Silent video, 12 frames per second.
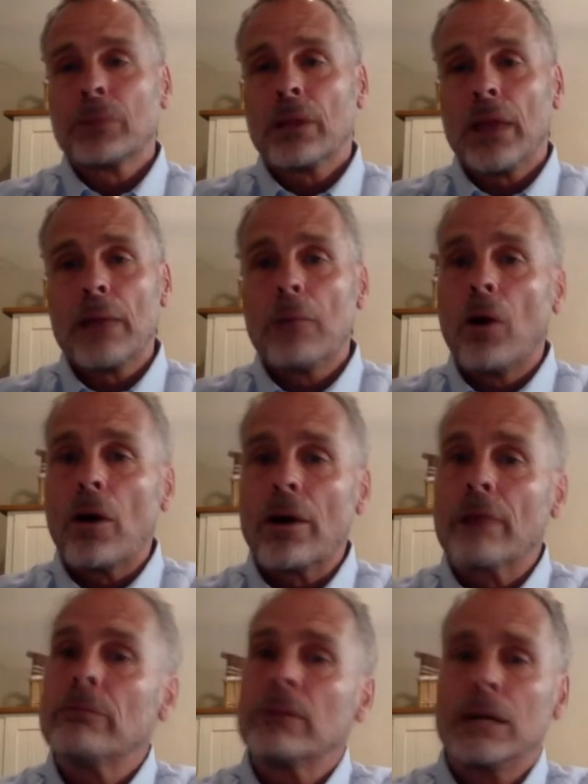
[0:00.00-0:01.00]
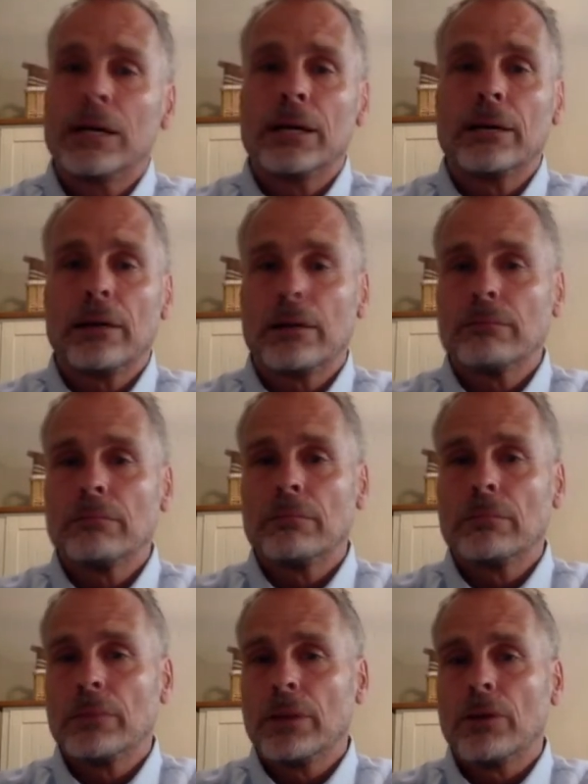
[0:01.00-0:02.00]
M R, uh,
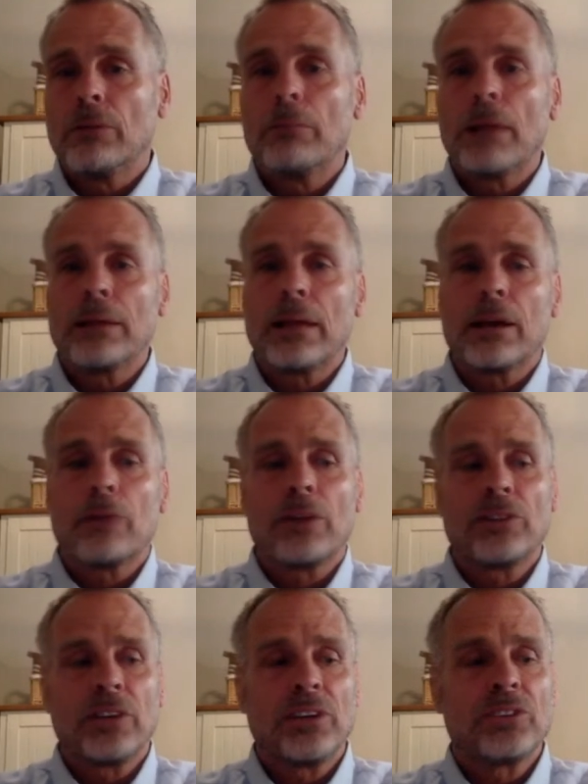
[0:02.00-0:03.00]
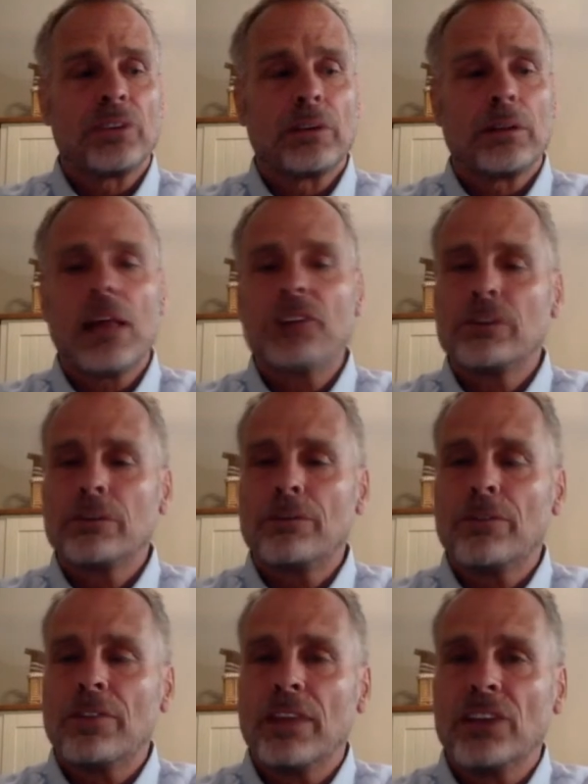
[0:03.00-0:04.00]
you know, magnetic resonance, lots of
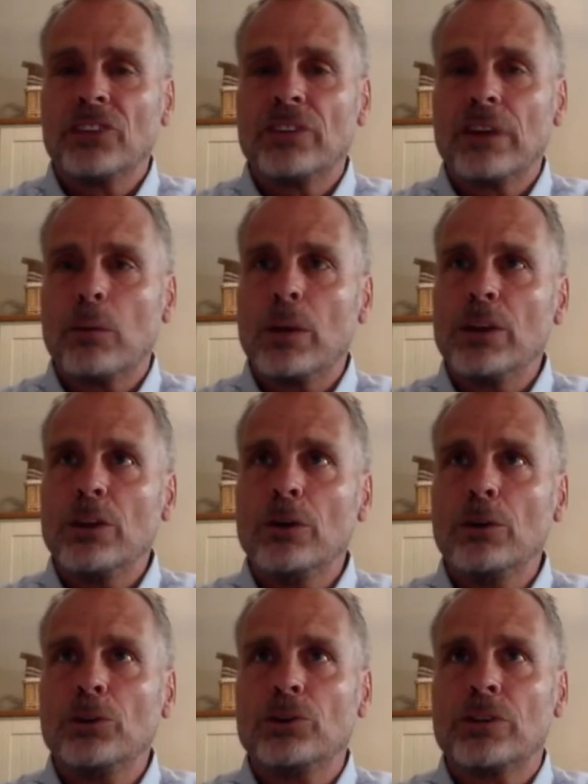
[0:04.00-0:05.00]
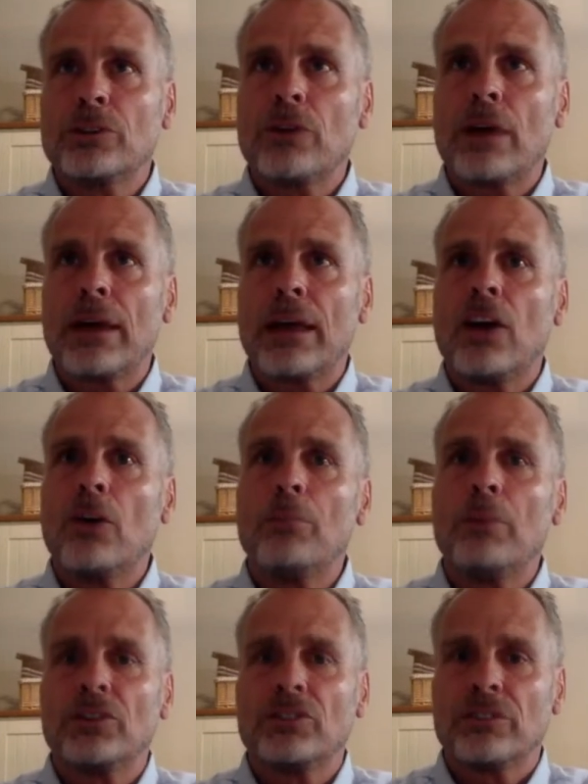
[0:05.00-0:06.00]
different things that we use to try to help
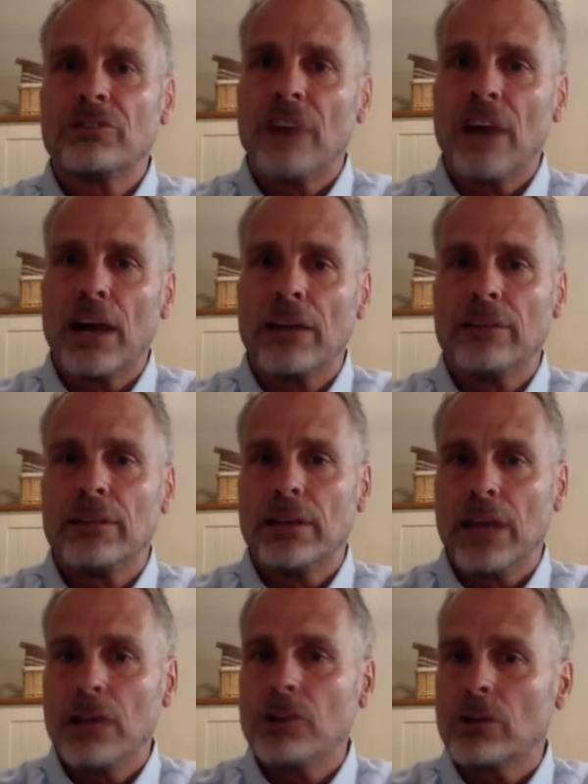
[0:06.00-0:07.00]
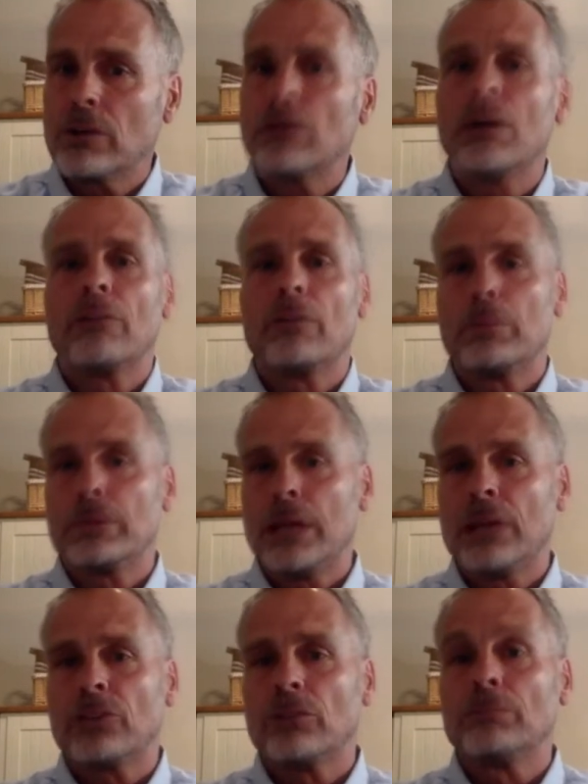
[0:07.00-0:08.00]
us define the nature of a
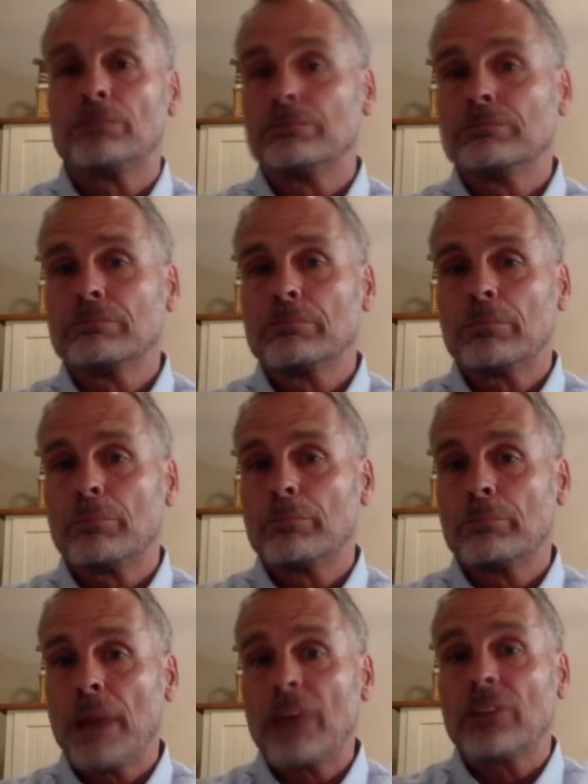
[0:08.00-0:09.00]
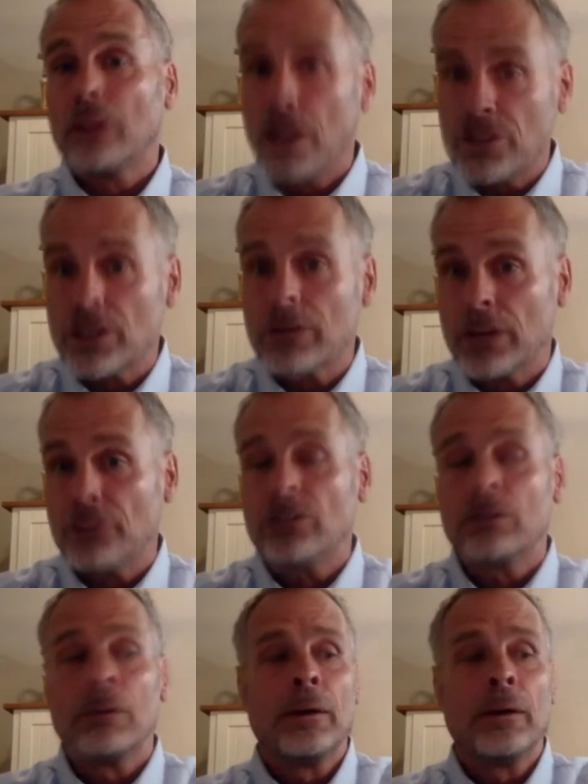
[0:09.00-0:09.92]
potential pathologic issue.